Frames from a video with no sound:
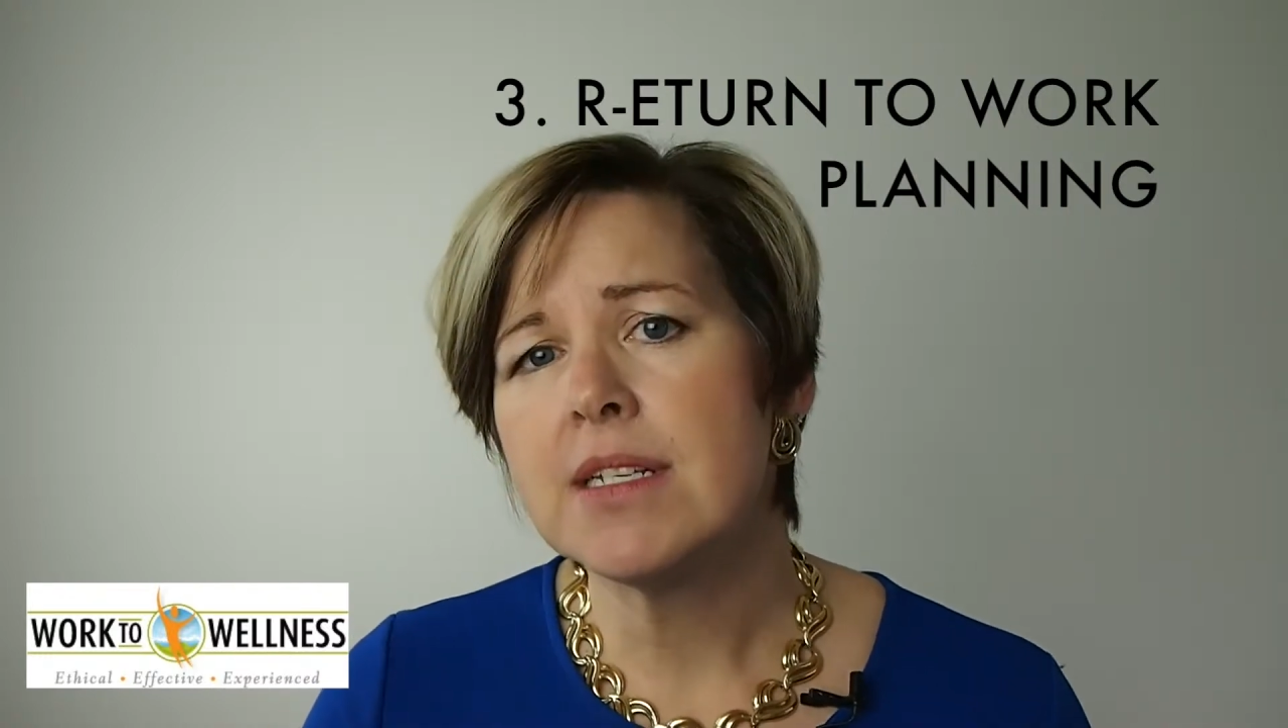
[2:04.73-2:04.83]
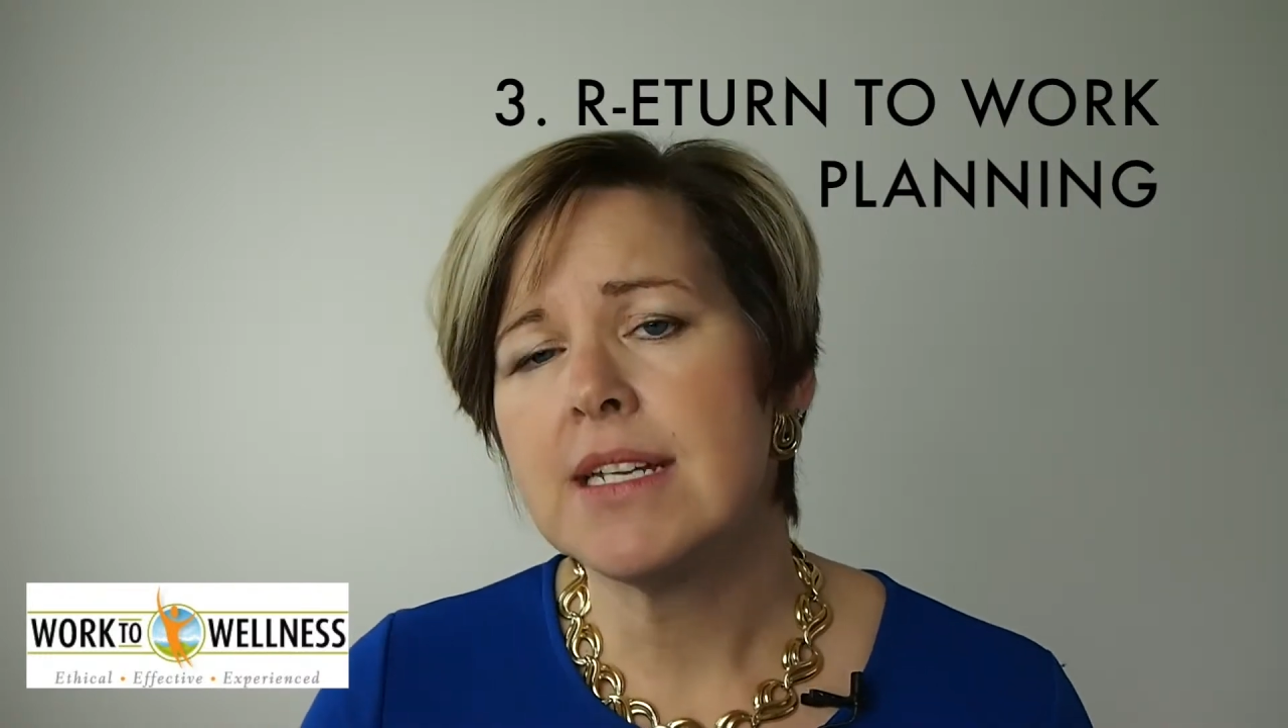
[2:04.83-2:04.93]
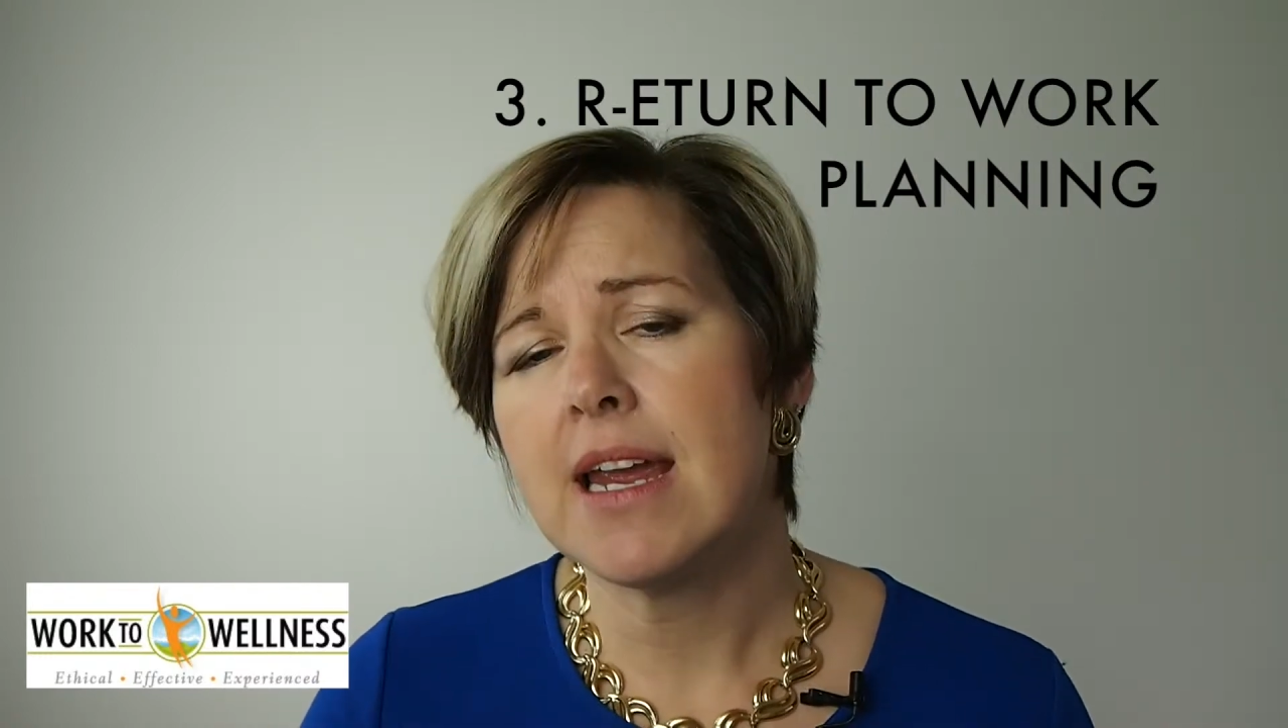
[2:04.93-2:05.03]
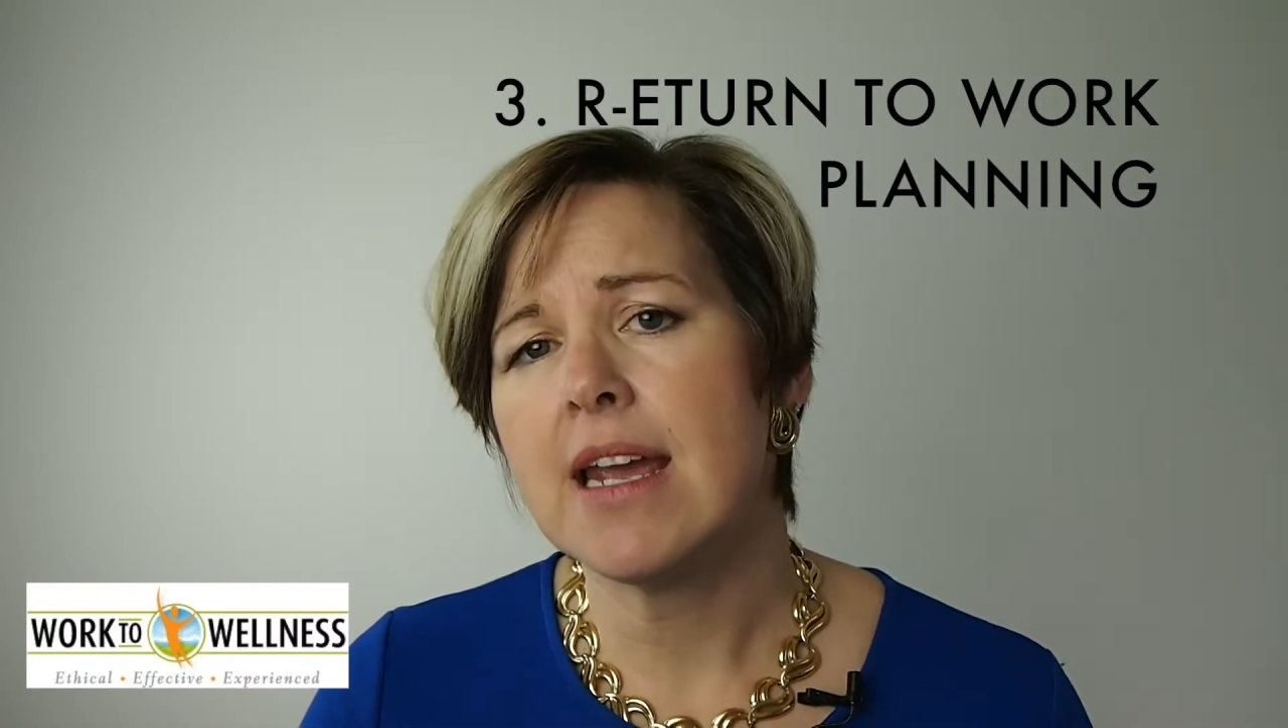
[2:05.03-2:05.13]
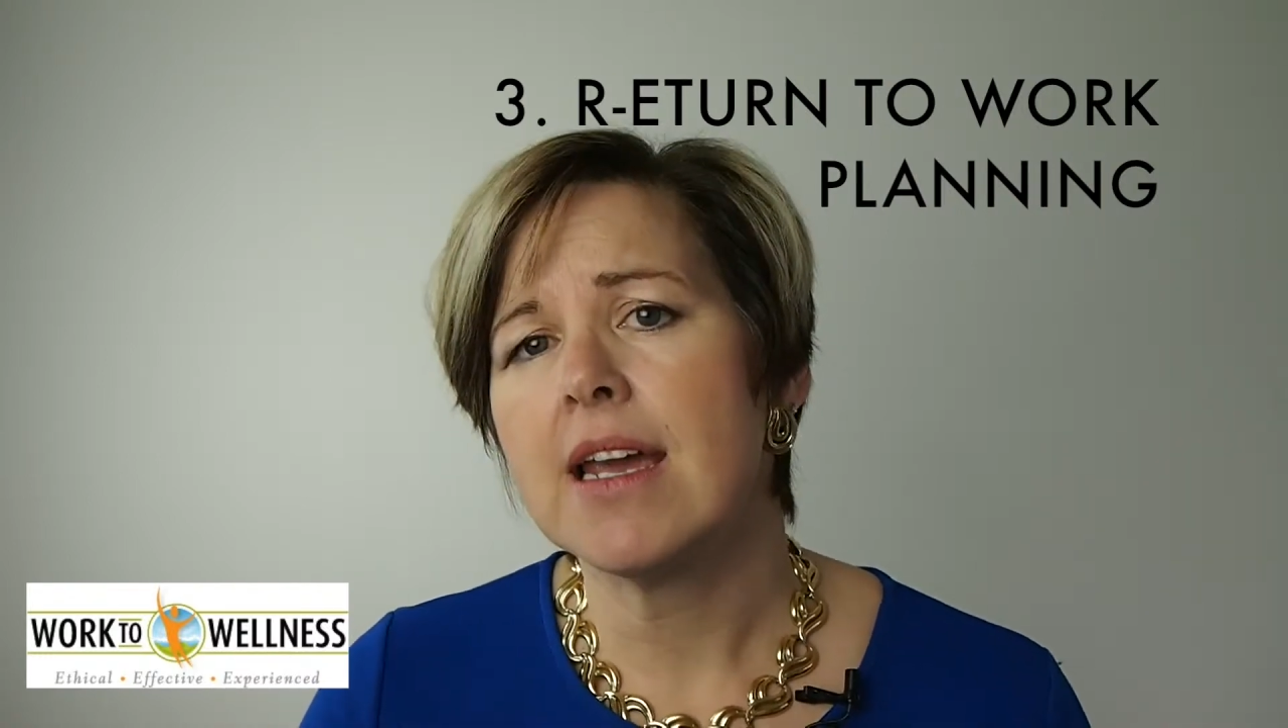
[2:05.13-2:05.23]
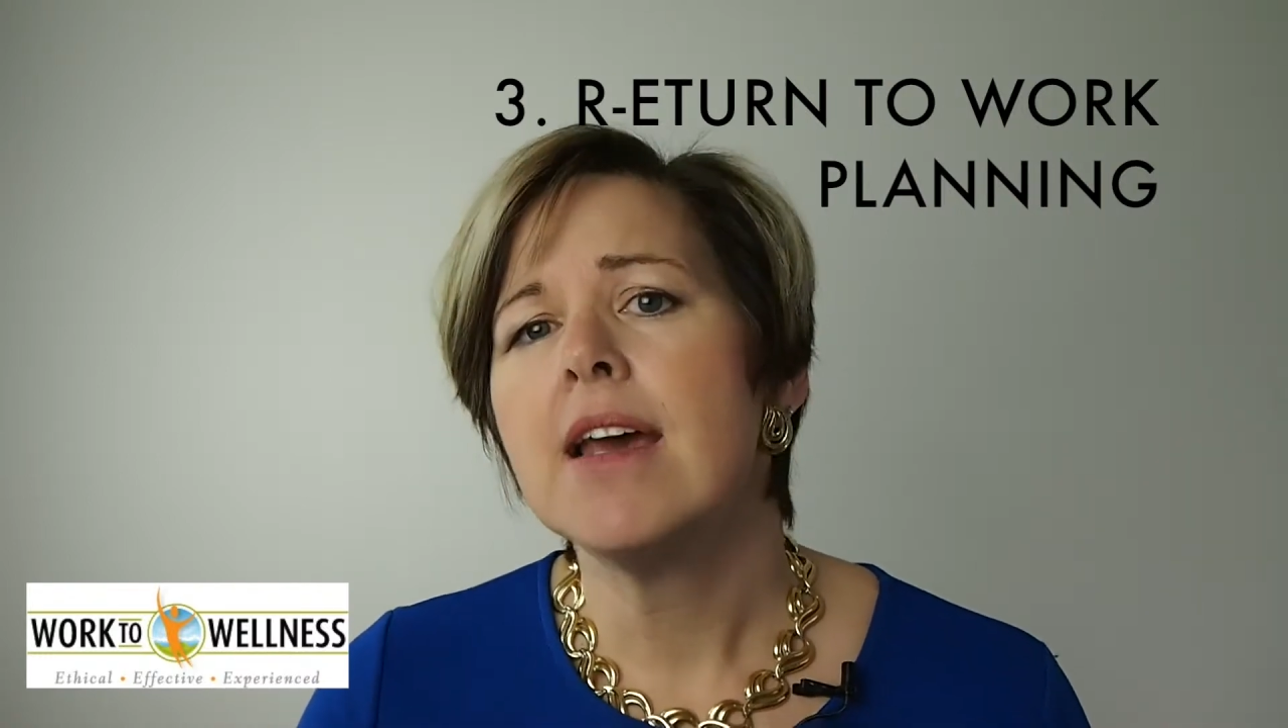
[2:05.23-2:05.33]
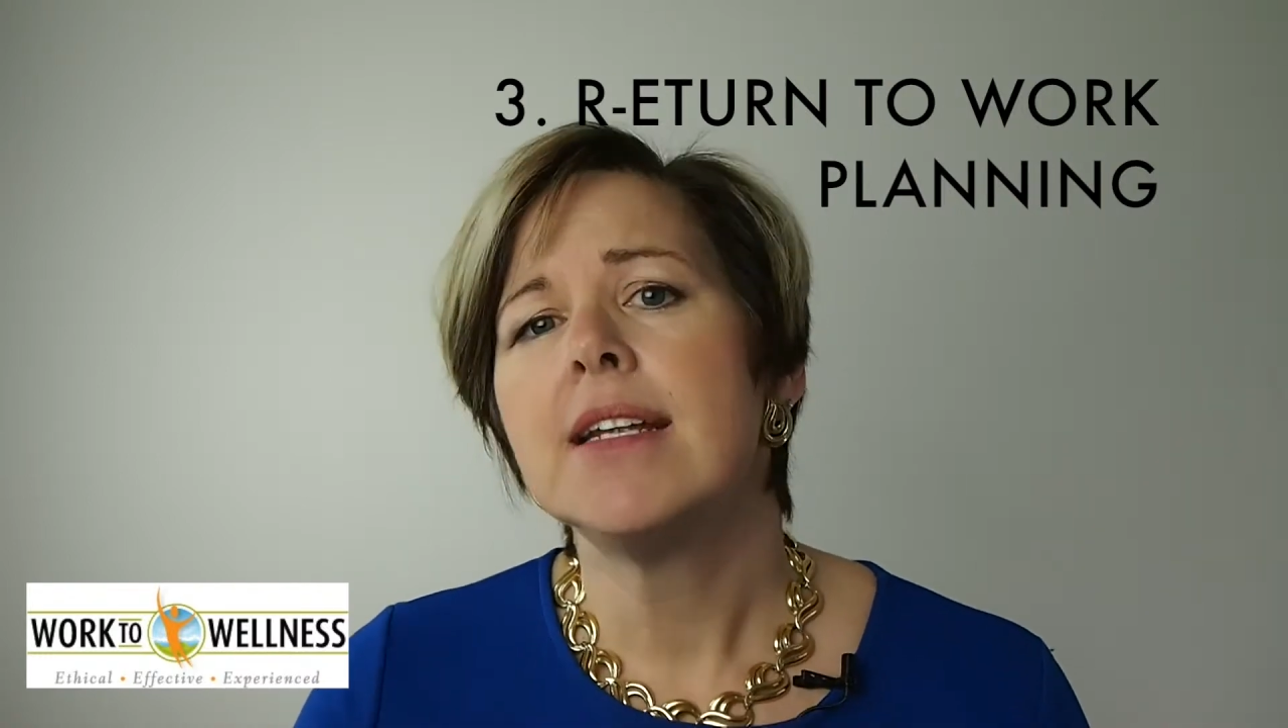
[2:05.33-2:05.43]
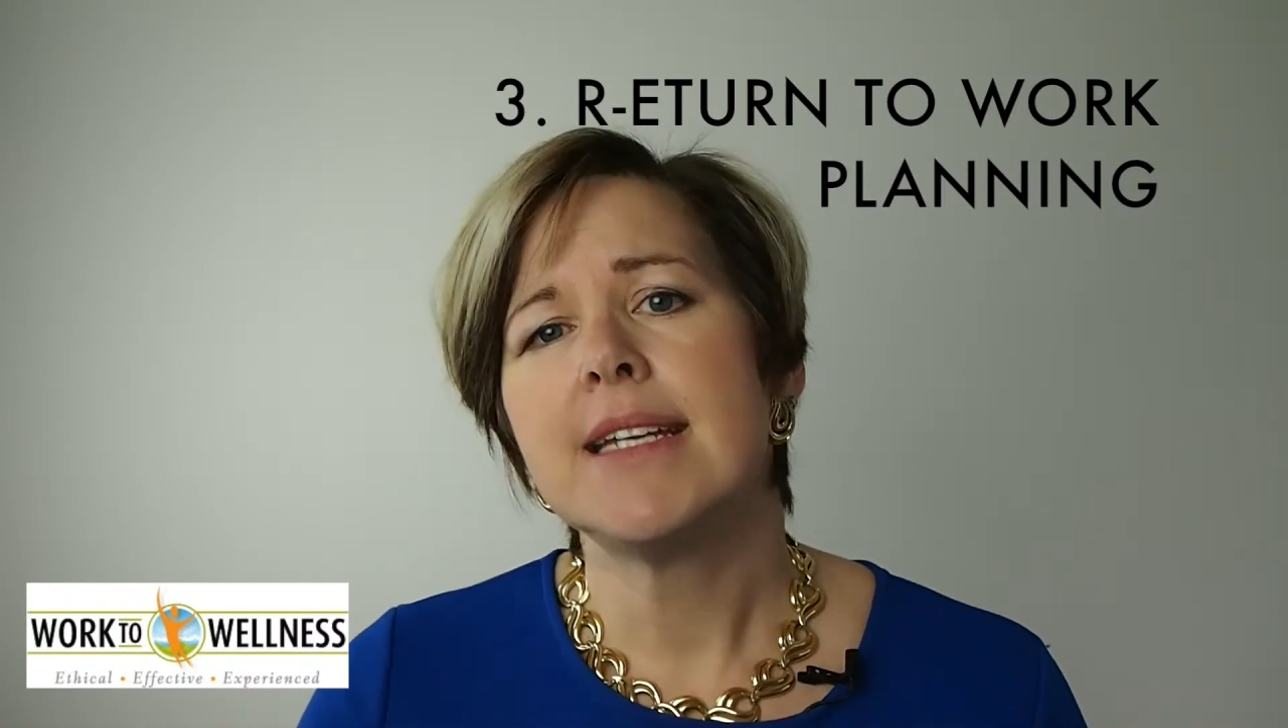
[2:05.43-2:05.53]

to take